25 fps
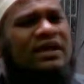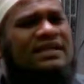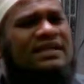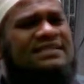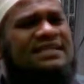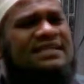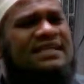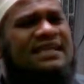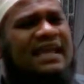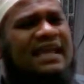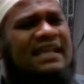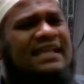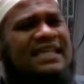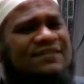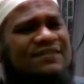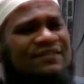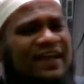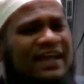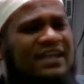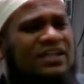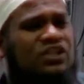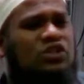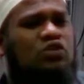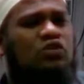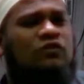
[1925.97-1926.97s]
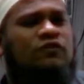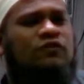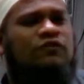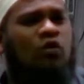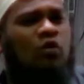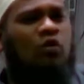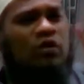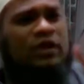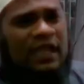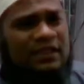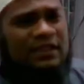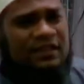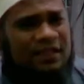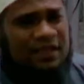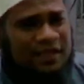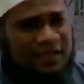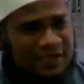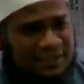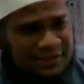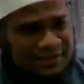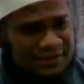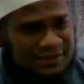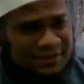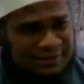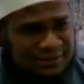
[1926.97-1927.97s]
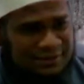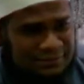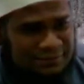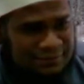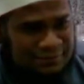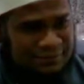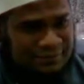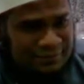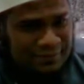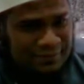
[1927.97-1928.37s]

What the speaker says: rukn is again divided into 4 categories.